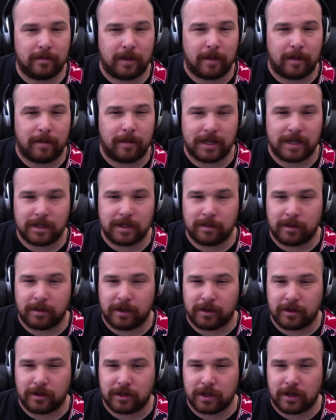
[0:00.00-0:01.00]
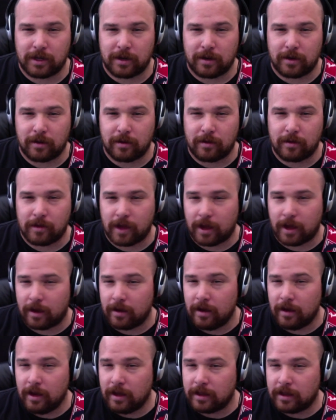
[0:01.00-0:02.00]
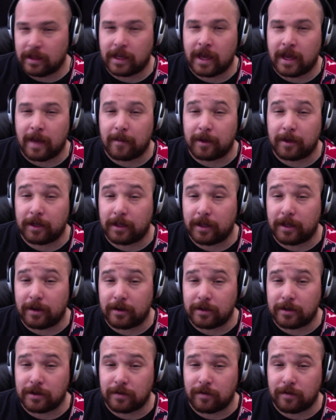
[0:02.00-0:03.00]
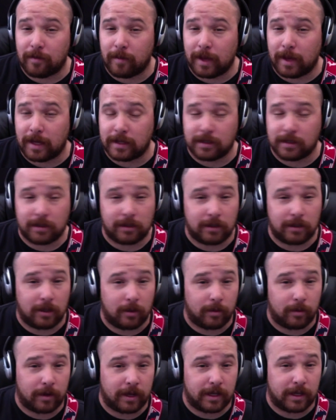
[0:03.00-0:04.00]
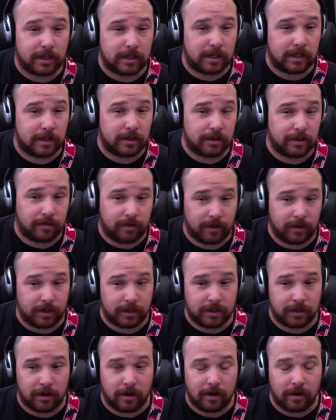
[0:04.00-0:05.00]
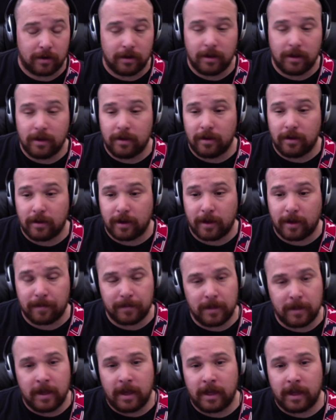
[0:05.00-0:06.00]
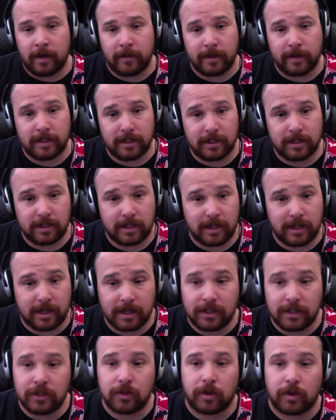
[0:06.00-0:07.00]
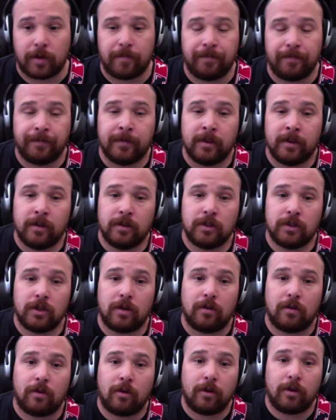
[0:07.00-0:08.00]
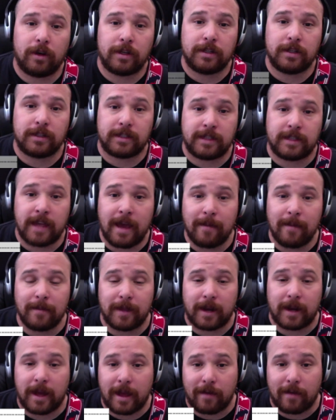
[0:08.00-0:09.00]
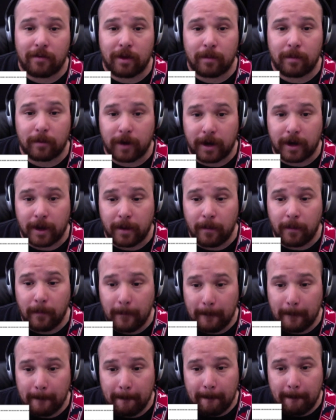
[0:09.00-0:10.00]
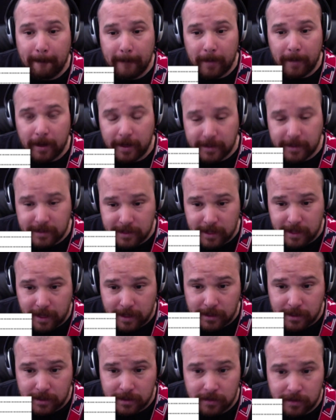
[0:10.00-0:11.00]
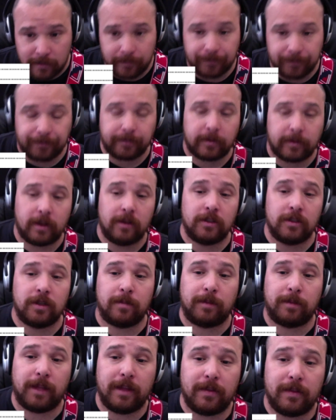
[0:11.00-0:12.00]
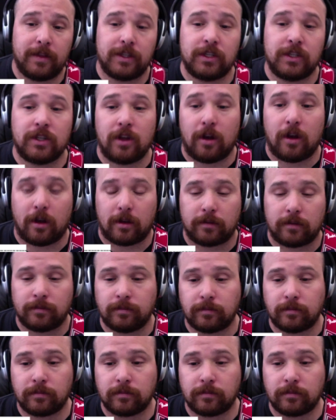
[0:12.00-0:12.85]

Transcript: my bass players can know, okay, the capital letters are for bass and the lowercase letters are for guitar. Okay, anyways, let's get into it. So, according to the tab that I have up right now, it says, to play this song,